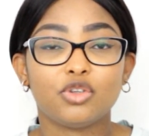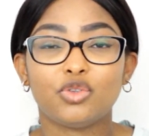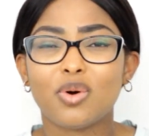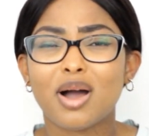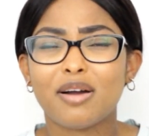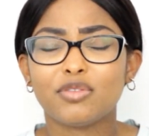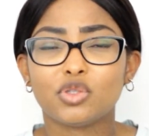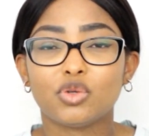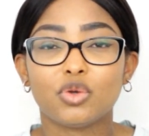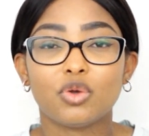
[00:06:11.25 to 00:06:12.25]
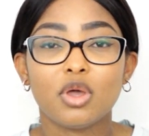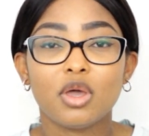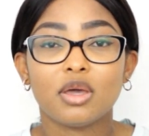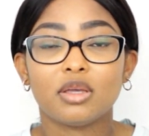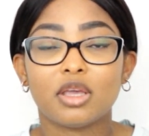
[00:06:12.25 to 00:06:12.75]
You don't have to
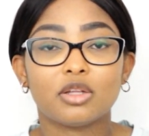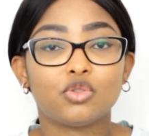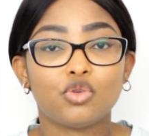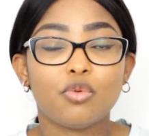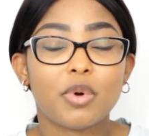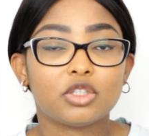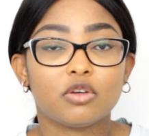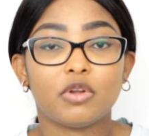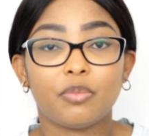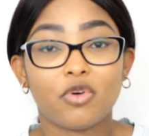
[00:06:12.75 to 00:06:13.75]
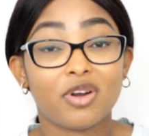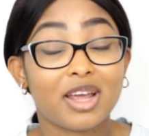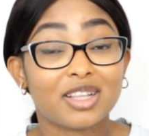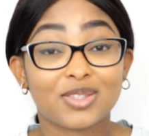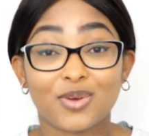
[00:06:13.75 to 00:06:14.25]
get too much of the product,